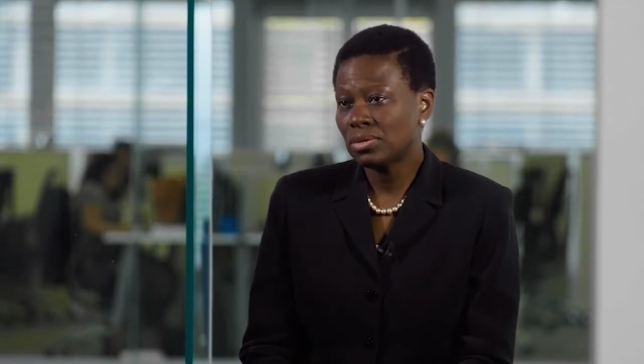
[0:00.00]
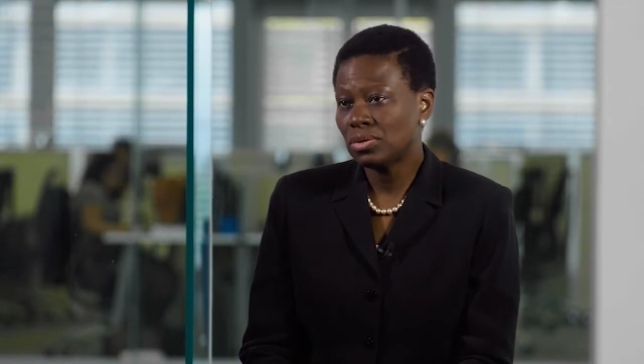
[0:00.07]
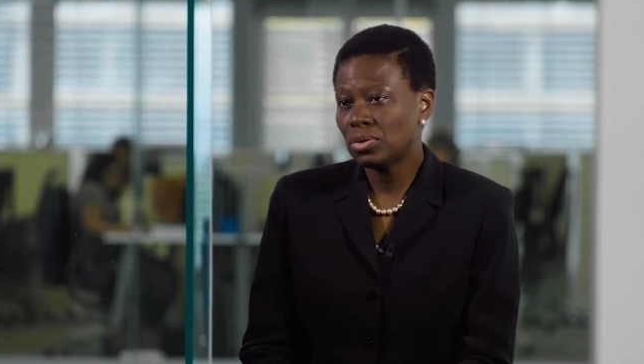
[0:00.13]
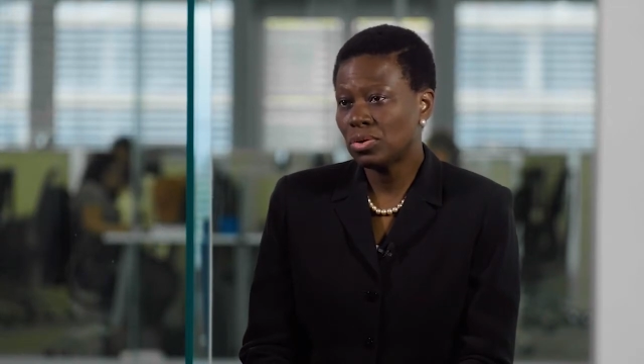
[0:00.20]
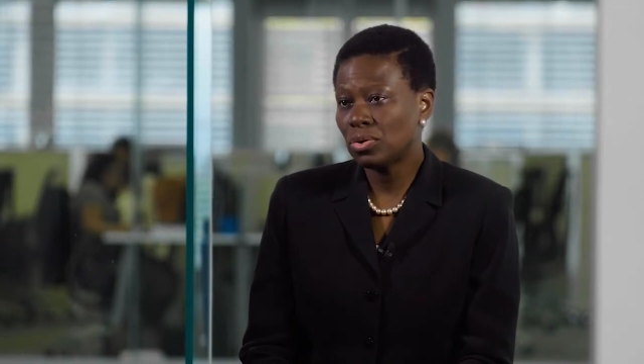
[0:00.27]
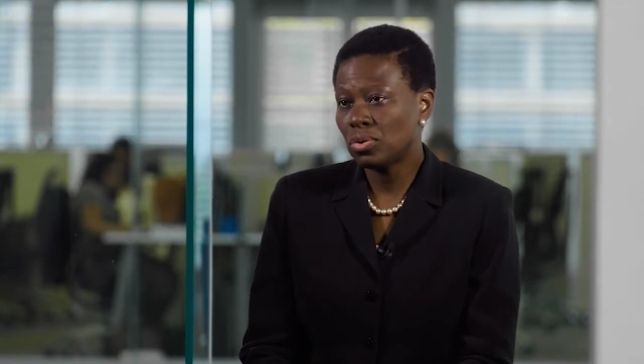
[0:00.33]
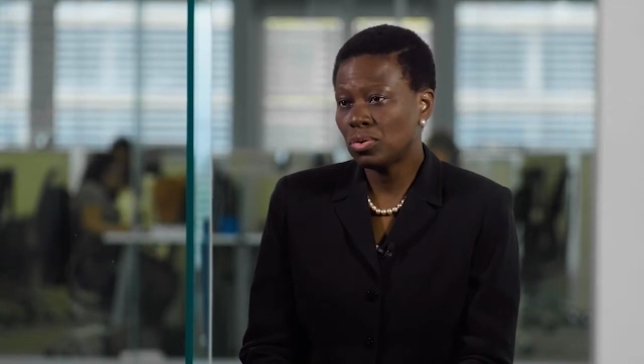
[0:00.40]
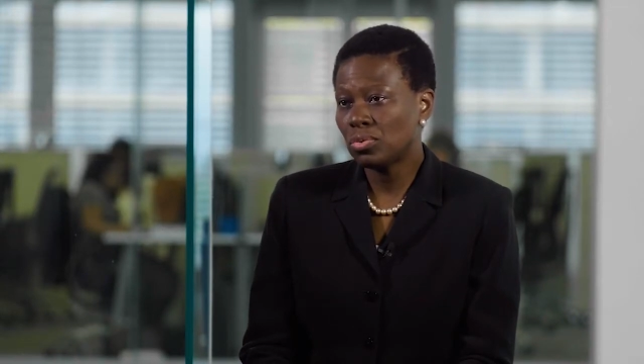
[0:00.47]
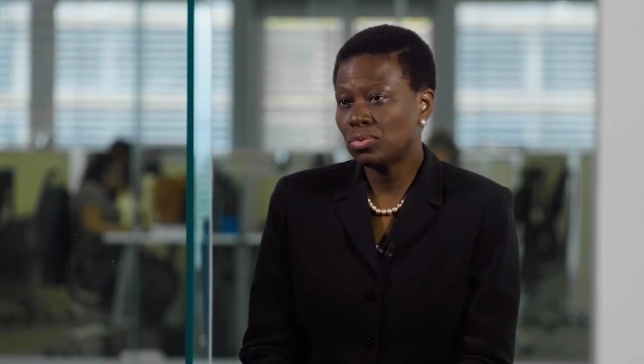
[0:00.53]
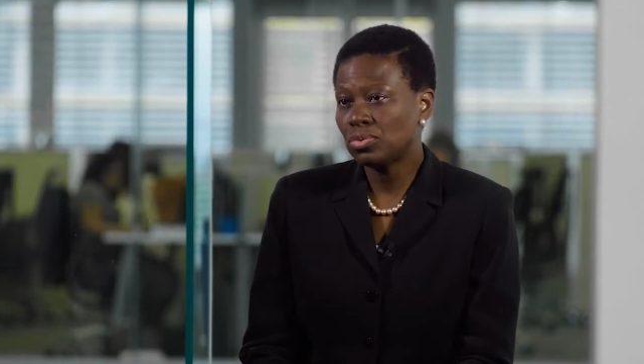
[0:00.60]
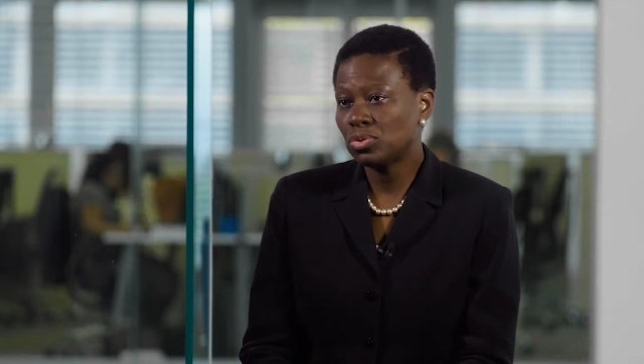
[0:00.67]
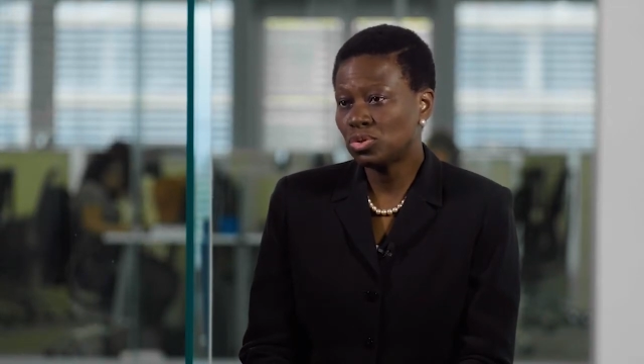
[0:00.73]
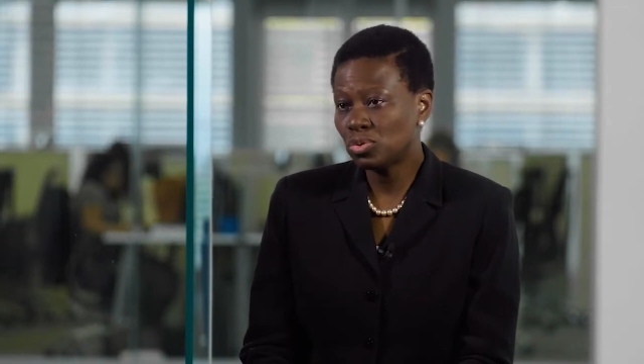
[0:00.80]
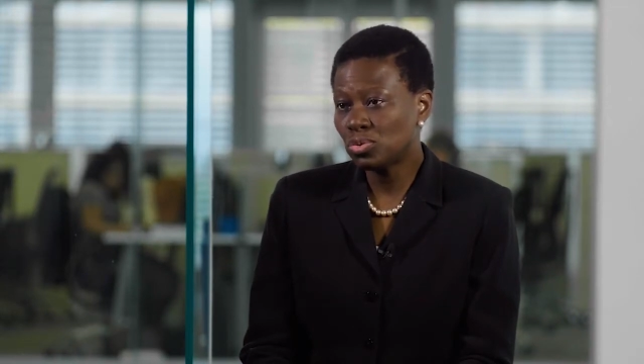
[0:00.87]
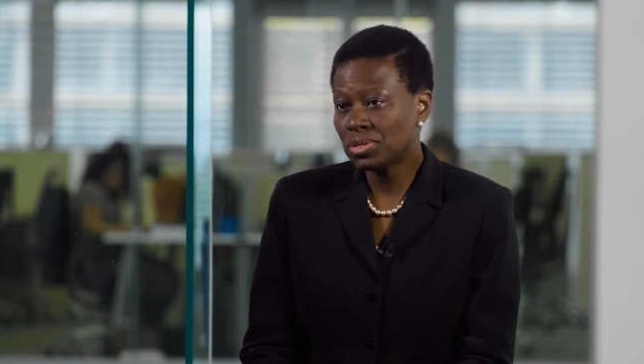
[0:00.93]
you know,
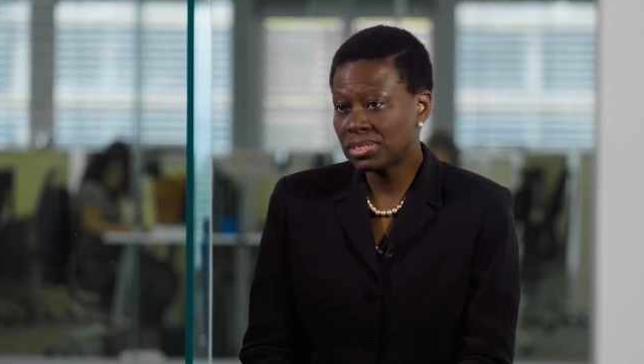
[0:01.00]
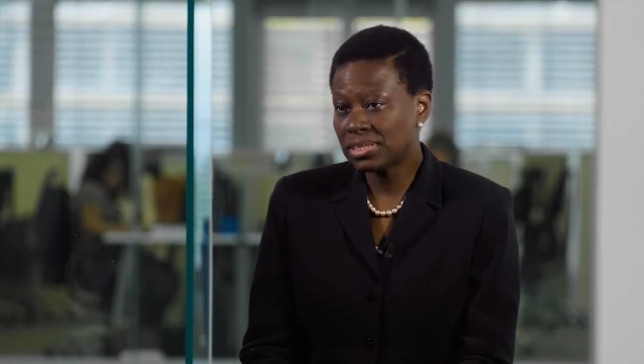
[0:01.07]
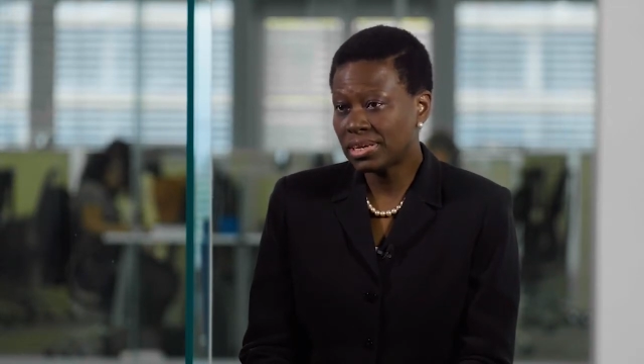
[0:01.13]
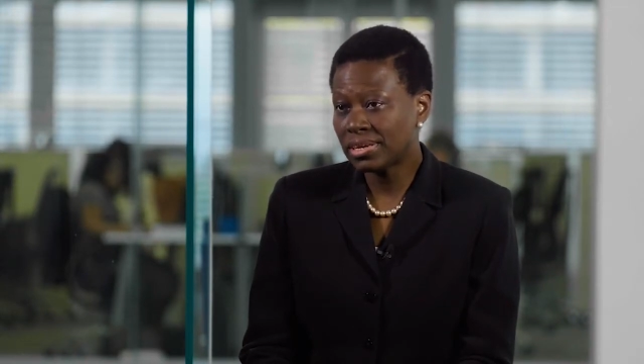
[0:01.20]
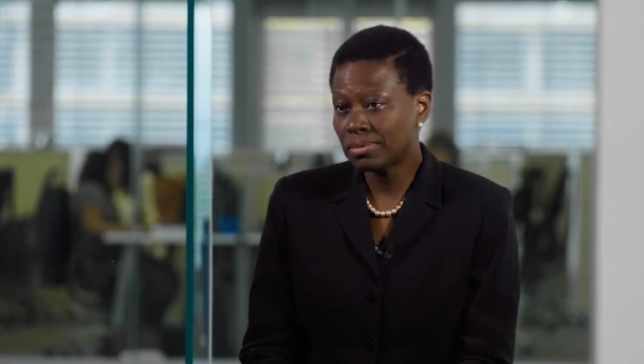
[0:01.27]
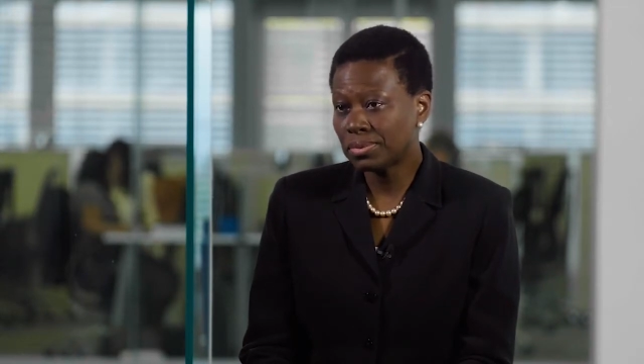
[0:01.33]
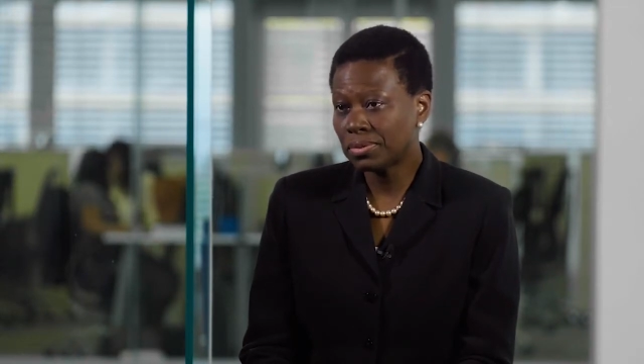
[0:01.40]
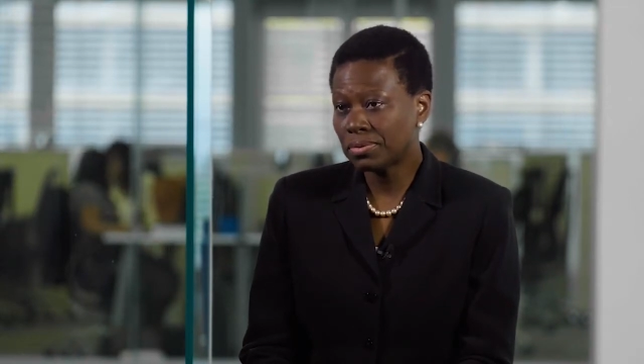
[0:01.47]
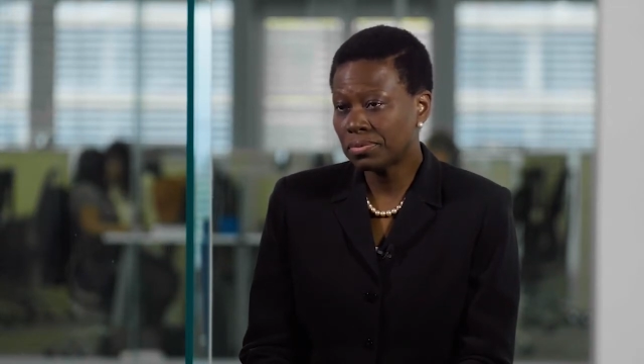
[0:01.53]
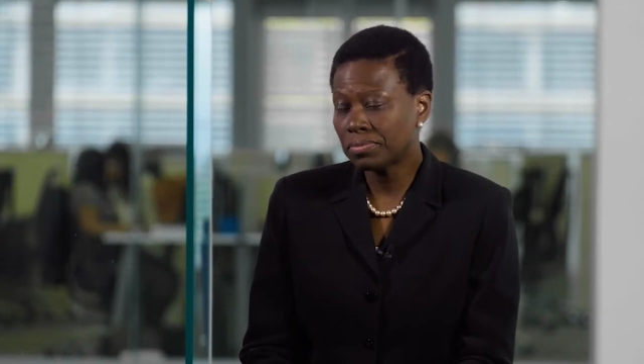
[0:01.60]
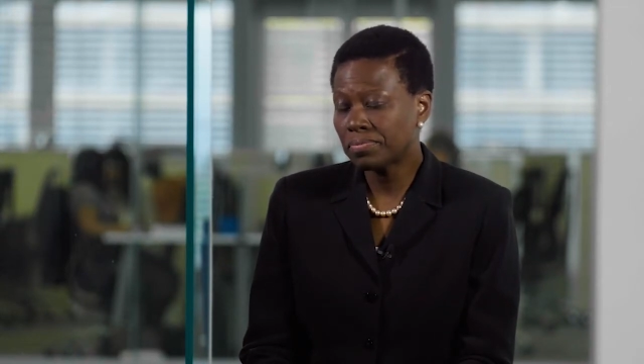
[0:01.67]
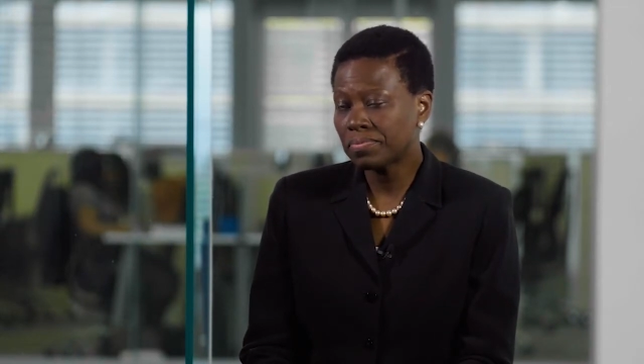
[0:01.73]
to the table.